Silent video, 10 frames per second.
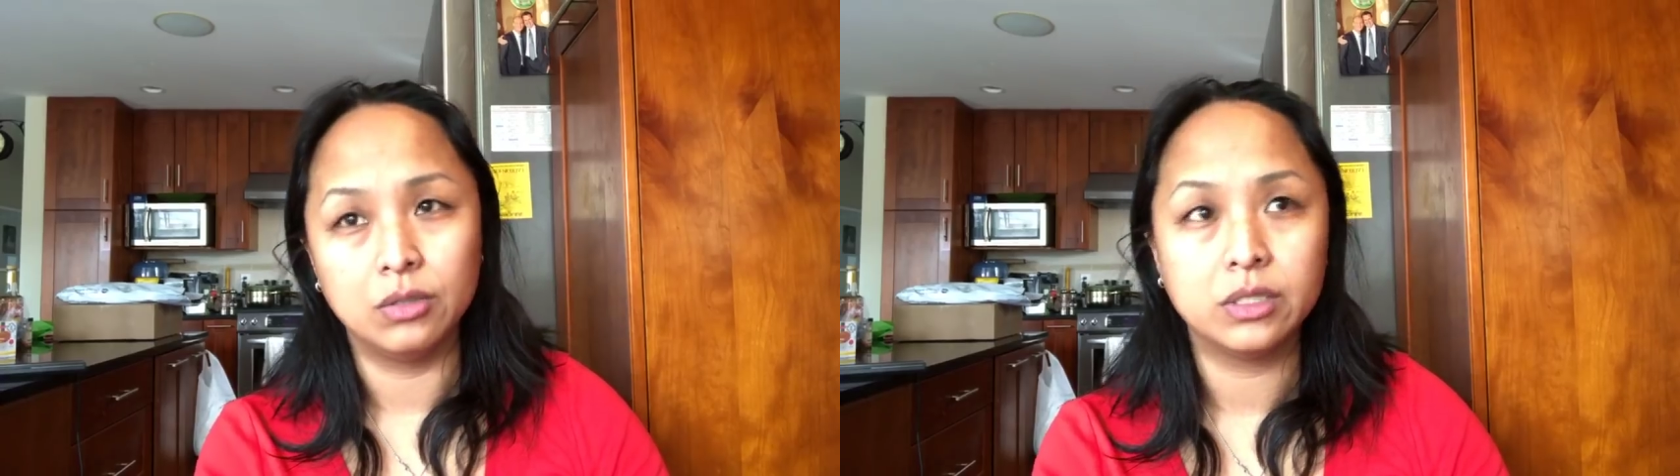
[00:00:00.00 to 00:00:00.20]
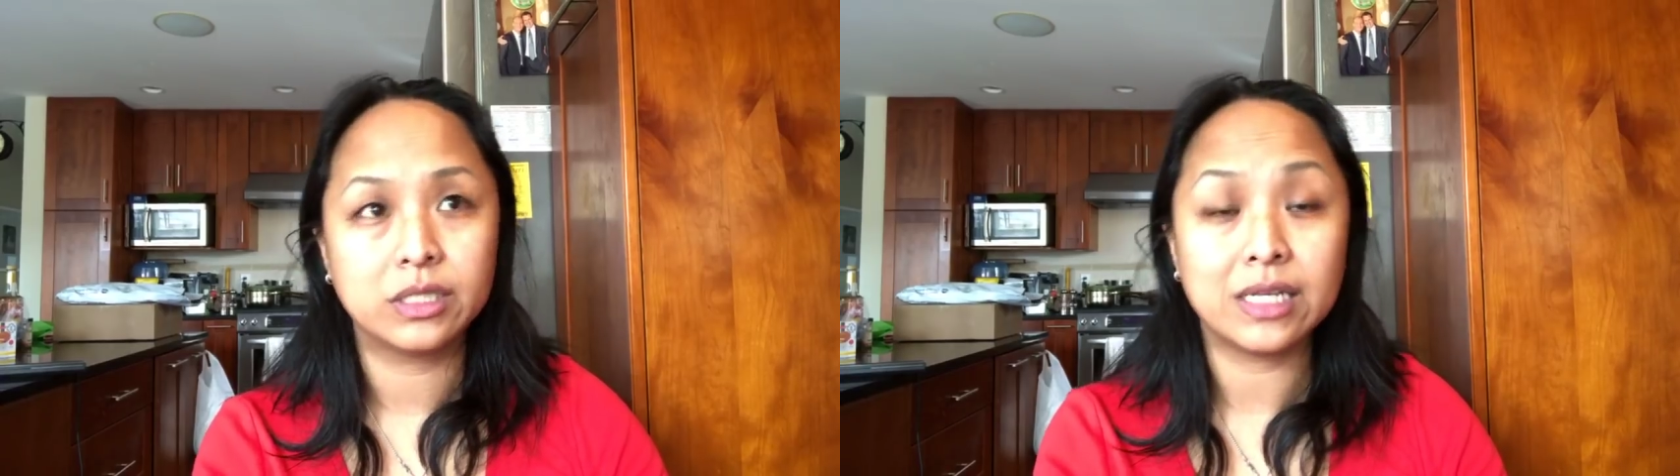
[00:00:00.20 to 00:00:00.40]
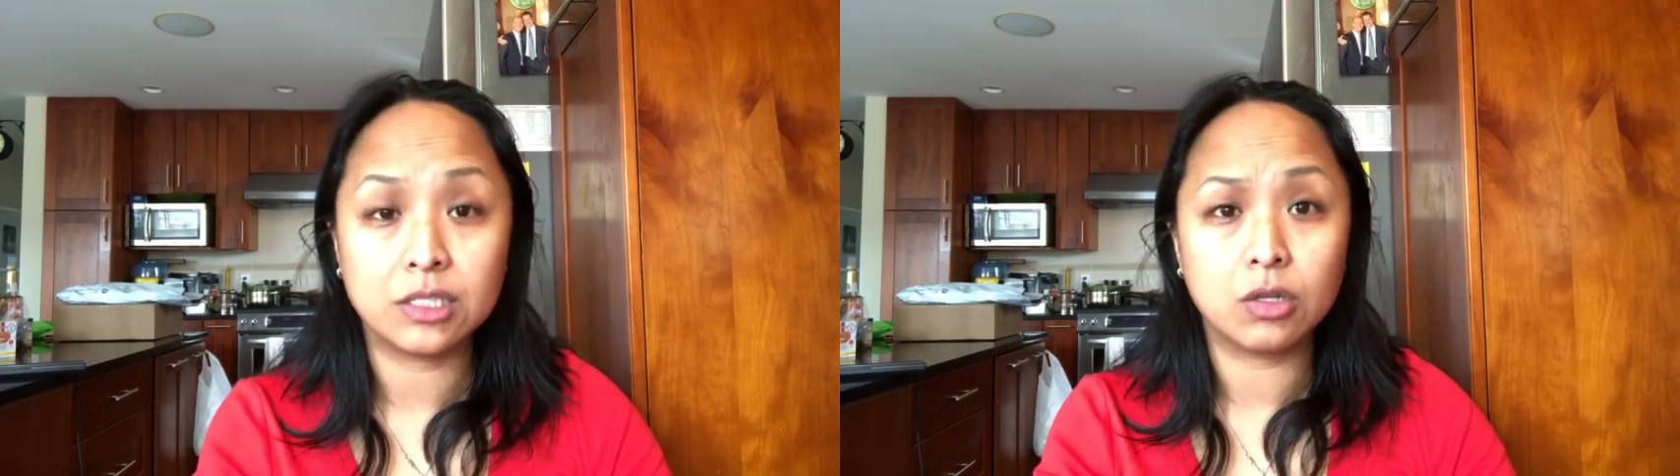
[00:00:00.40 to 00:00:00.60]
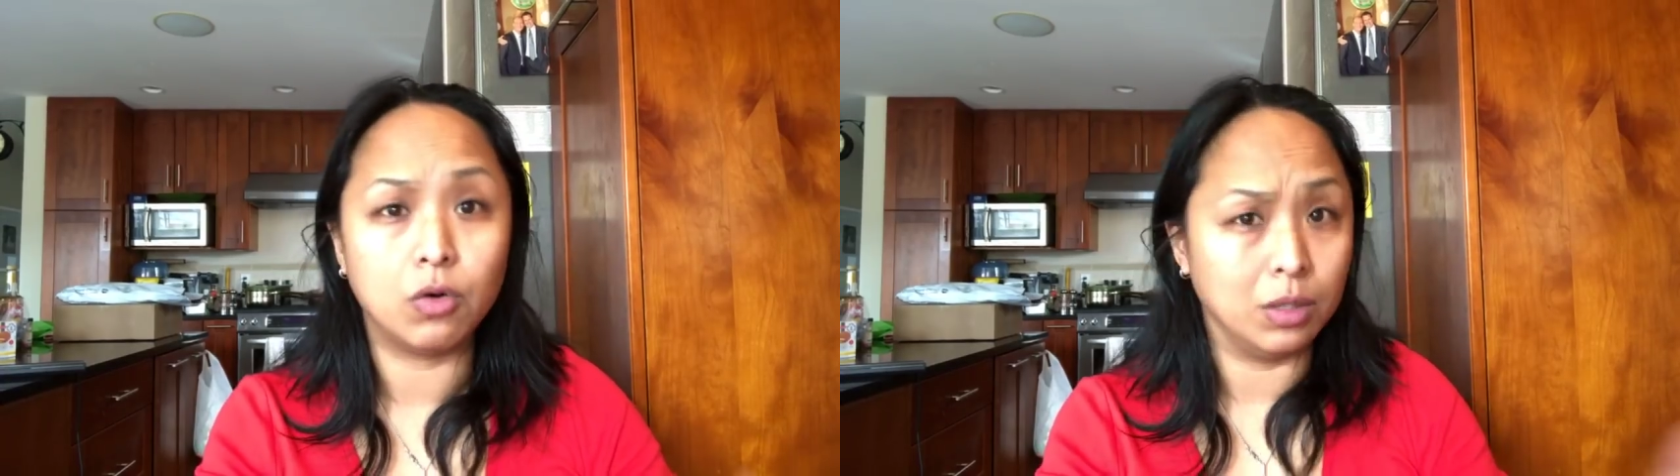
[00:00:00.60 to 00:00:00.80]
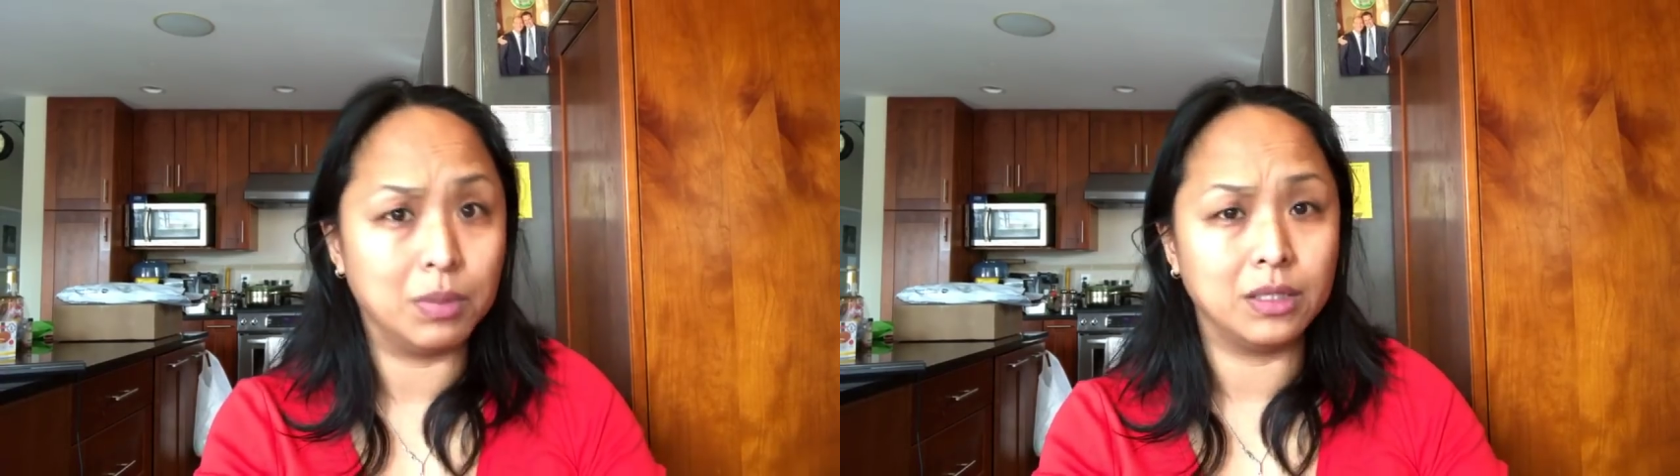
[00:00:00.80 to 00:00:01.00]
Sad
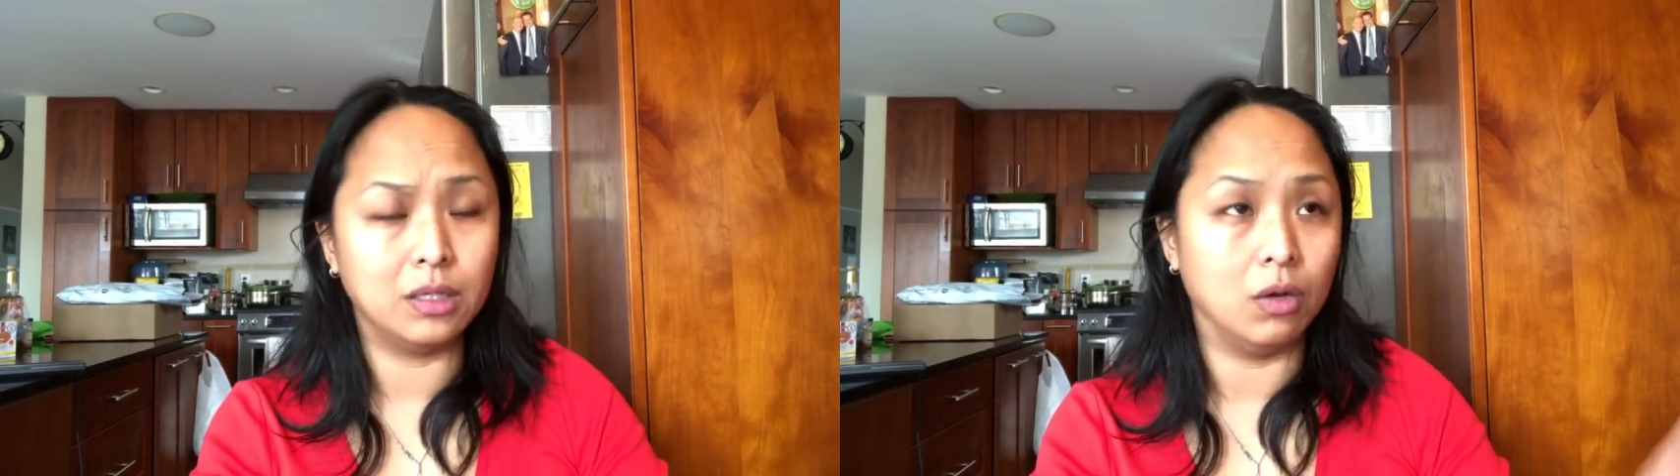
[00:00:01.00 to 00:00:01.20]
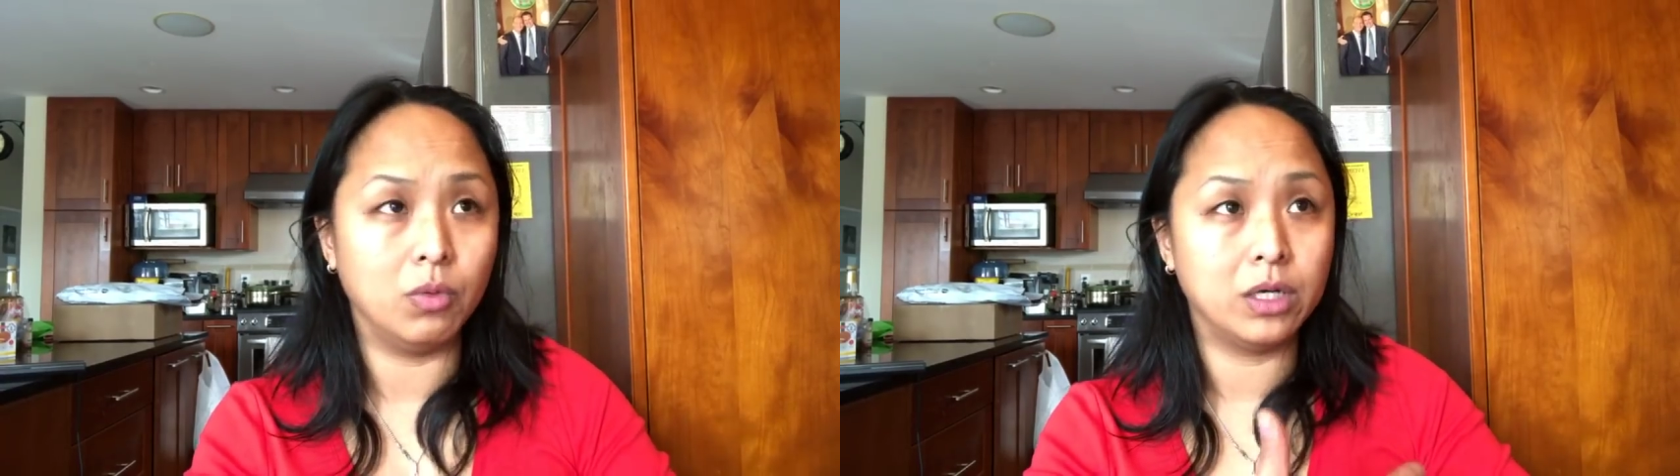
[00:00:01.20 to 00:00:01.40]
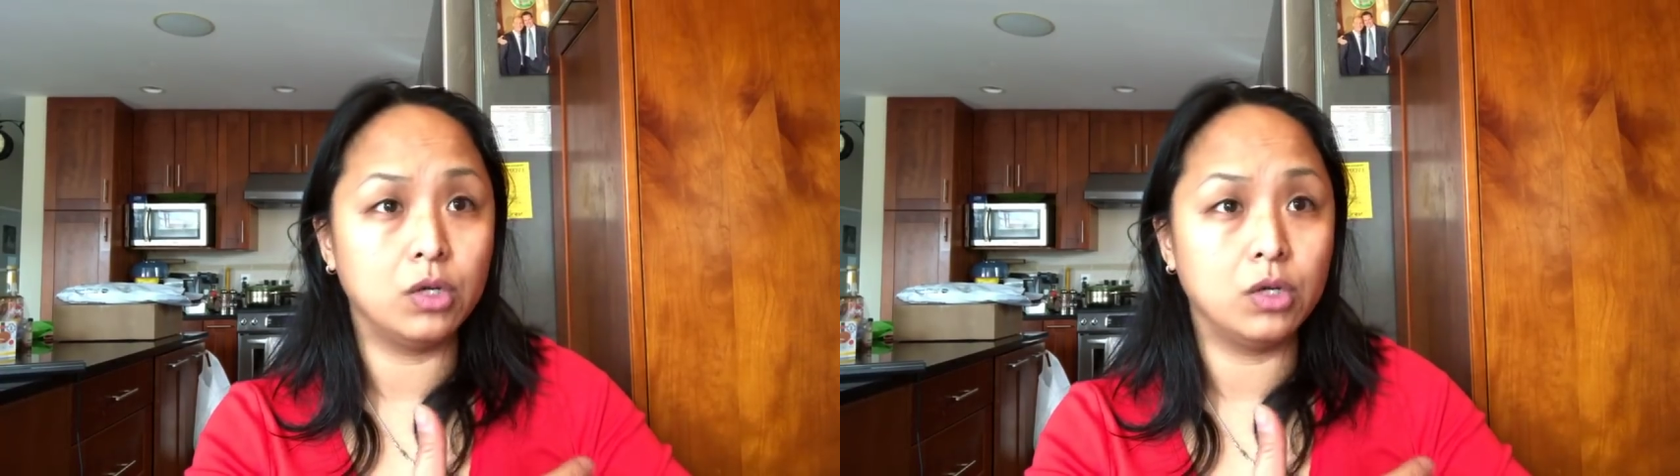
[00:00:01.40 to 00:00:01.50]
story, but whether